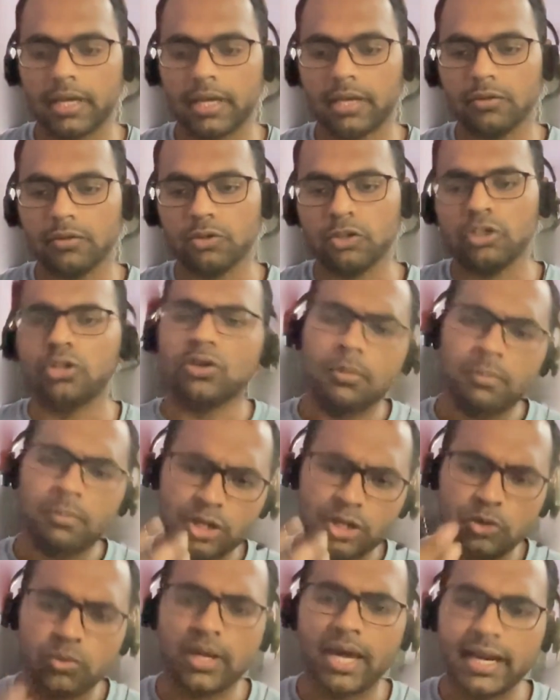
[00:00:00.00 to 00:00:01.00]

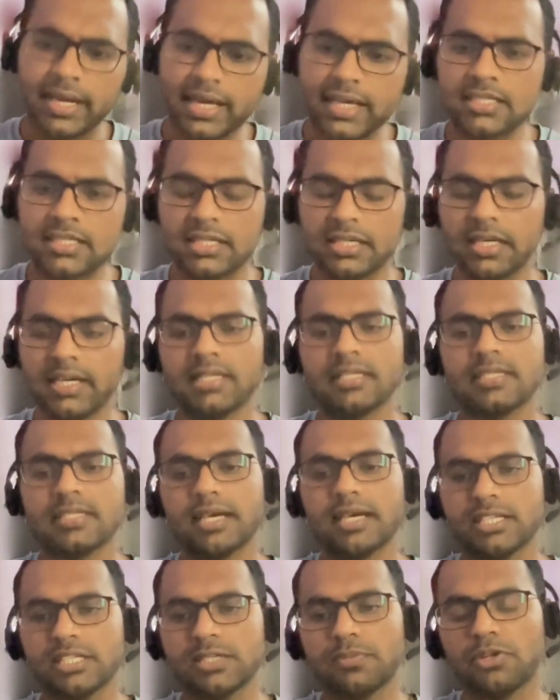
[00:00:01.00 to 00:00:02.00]
you can get certain
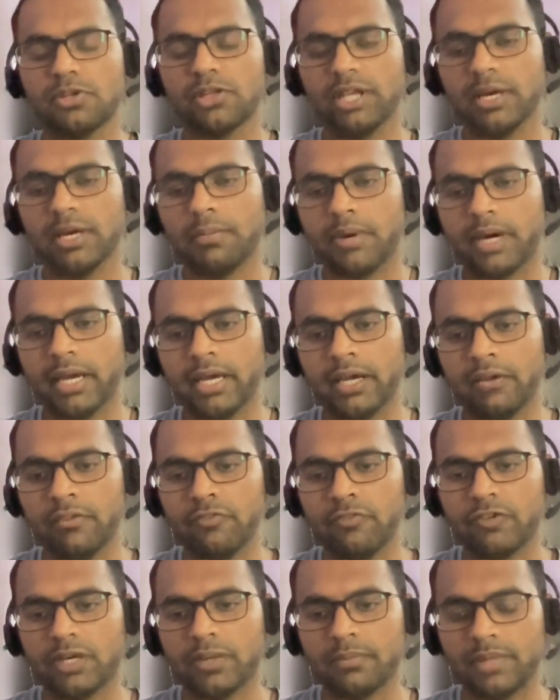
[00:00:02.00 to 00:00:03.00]
insights about their buying
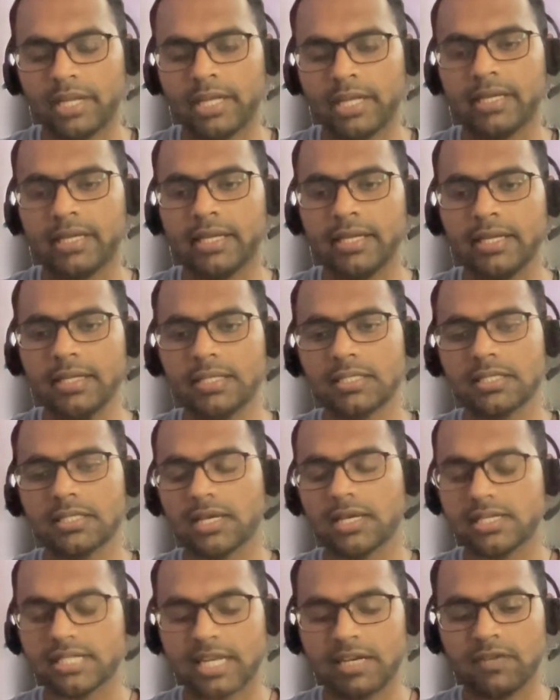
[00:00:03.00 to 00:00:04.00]
from LinkedIn
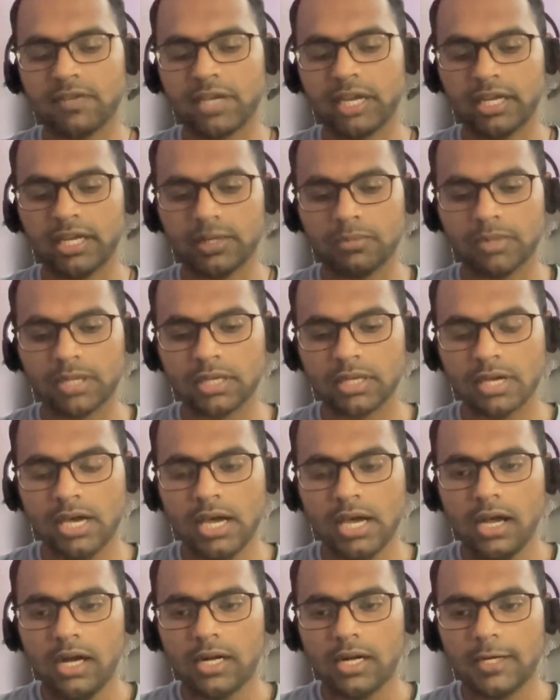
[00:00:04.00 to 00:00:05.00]
Sales Navigator, but
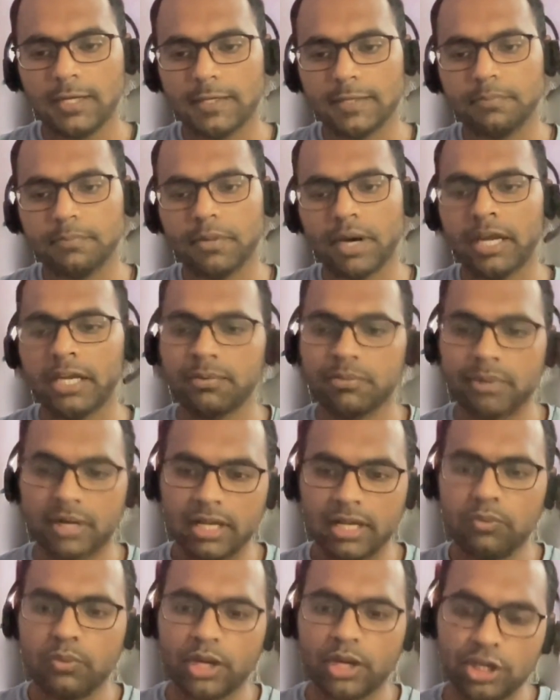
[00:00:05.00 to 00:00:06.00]

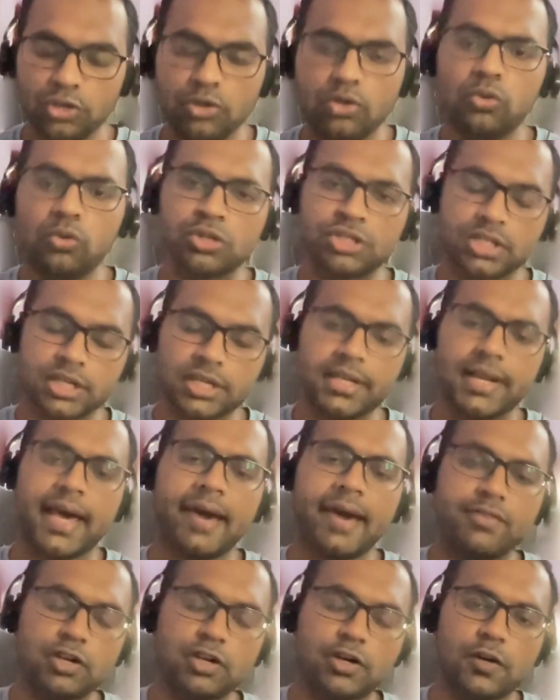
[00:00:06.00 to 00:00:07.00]
ultimately when you do sit and
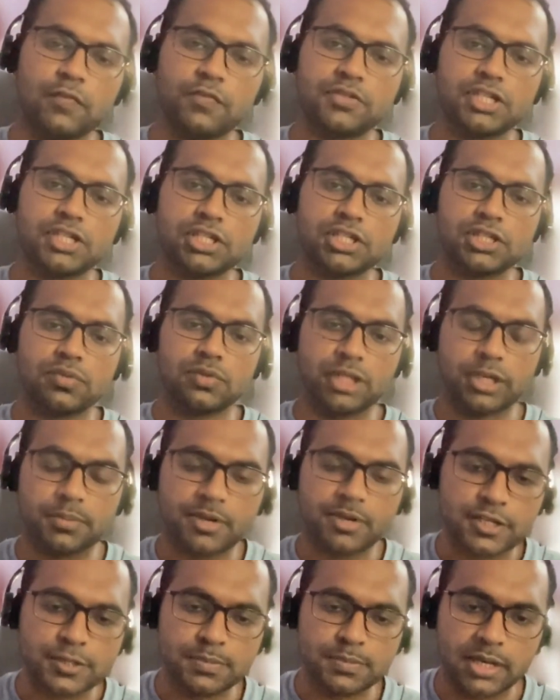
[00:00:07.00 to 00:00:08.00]
have the conversation with your
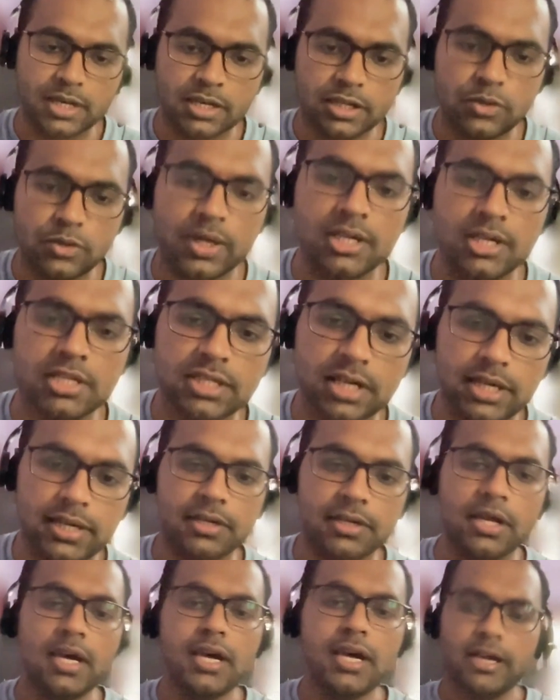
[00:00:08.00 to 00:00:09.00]
prospect, you
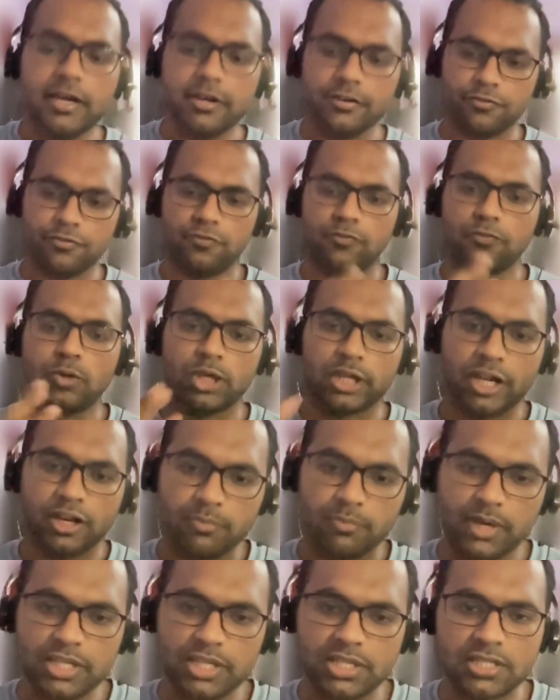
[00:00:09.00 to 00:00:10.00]
understand if what kind of
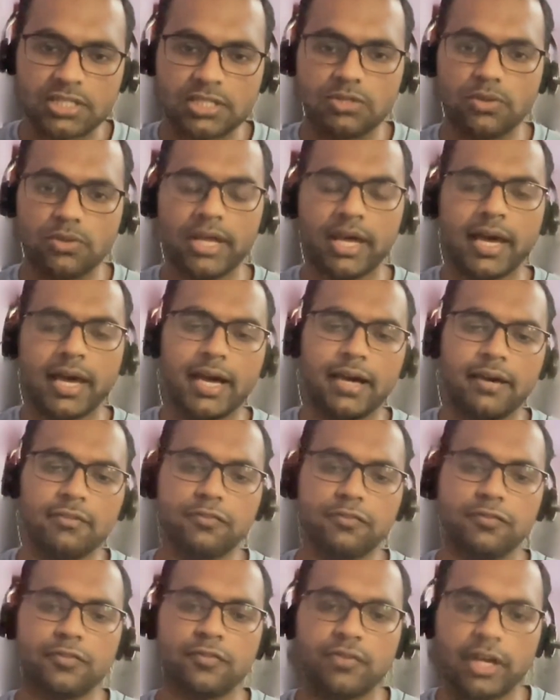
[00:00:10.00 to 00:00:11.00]
budgets do they
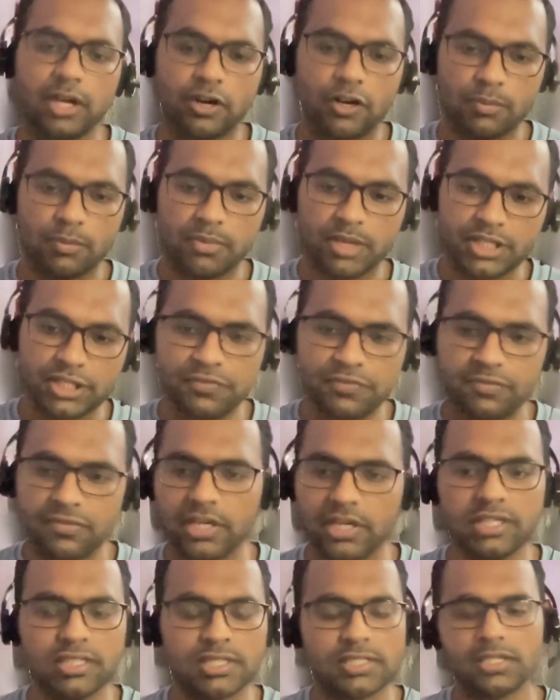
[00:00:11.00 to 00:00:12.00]
have, if they are on a budget
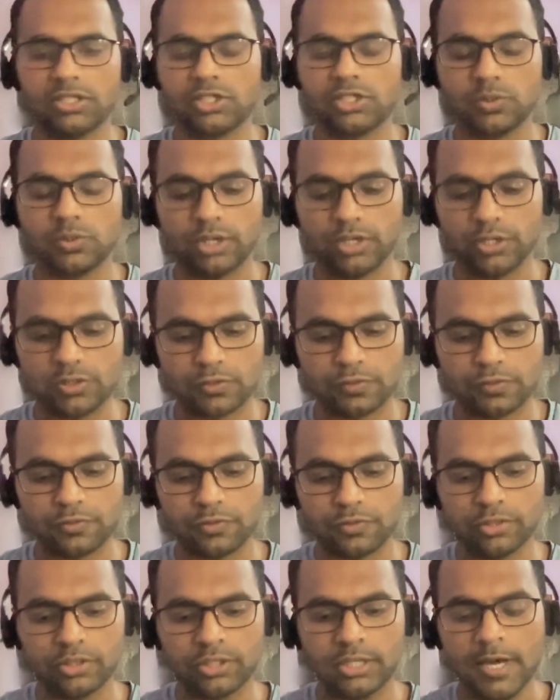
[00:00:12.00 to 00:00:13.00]
freeze, so on and so
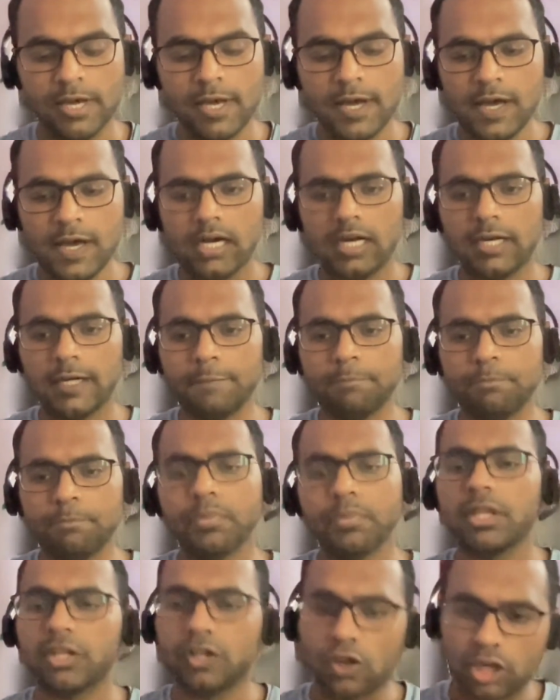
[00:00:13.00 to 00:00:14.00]
forth.
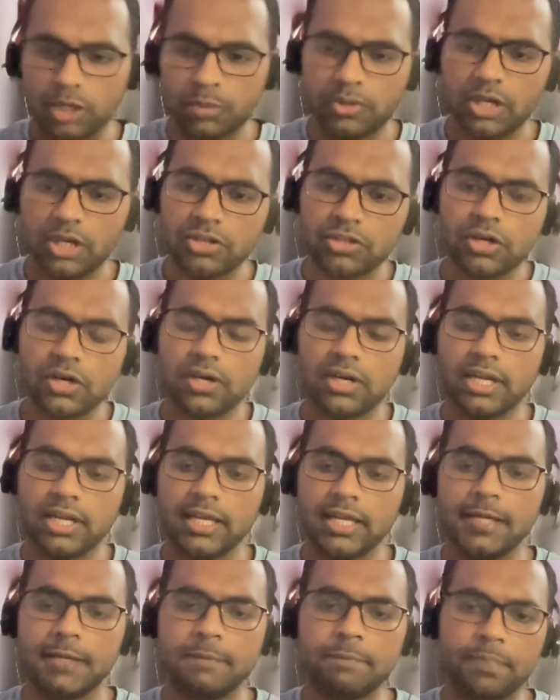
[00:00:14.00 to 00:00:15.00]
Talking about
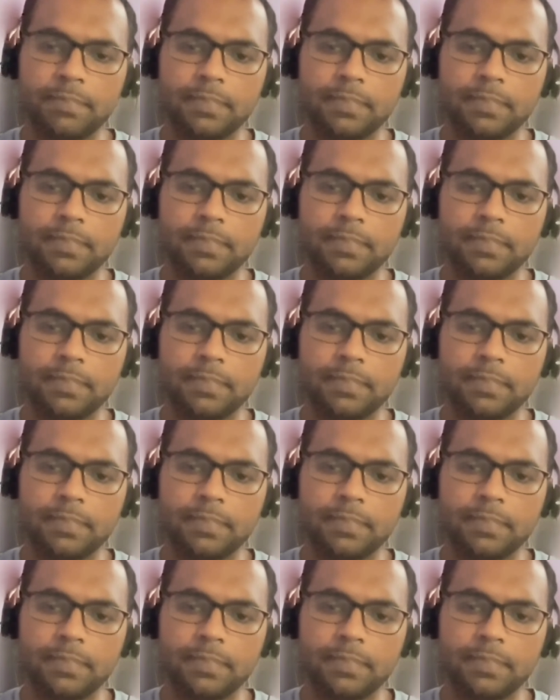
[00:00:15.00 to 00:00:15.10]
authority,